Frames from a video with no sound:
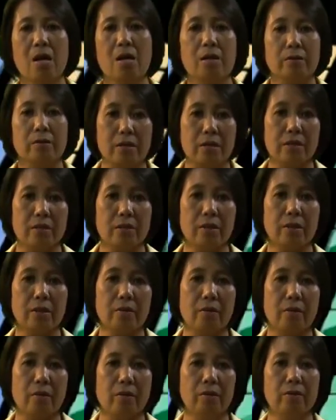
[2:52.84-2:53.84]
These are
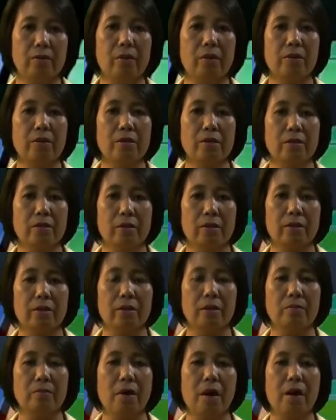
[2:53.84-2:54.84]
called
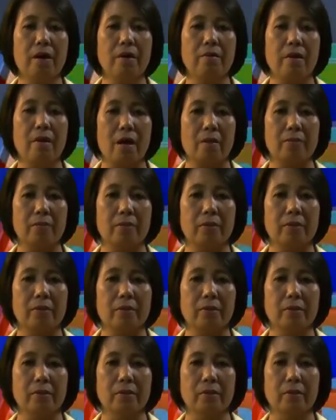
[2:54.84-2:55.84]
horizontal bar
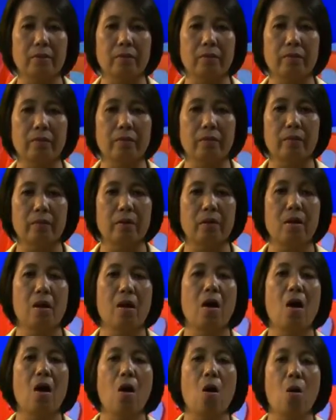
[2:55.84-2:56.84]
graphs,
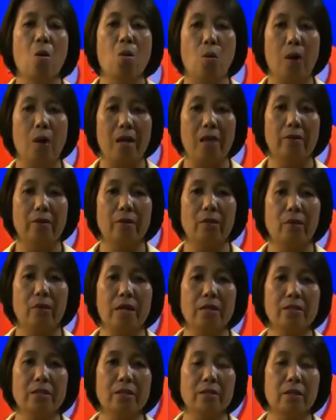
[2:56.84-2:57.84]
while the
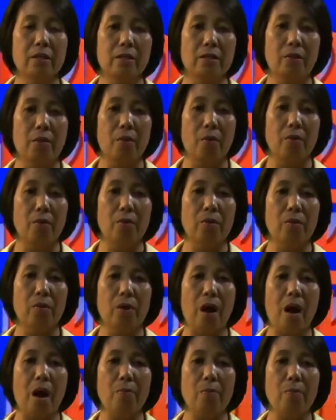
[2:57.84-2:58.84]
ones that go
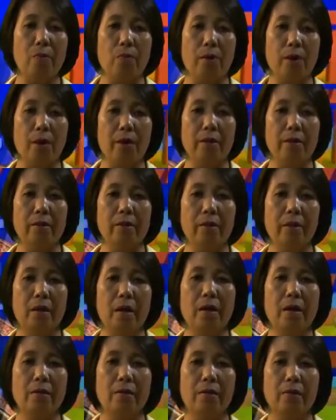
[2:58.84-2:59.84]
upward
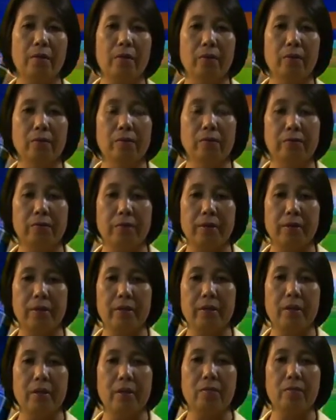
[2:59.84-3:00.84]
are called
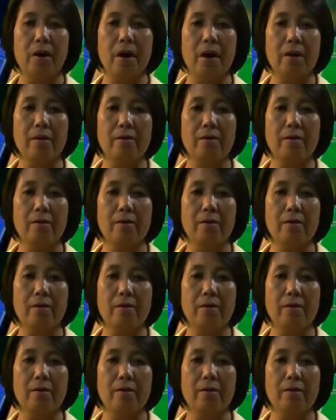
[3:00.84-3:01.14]
vertical bar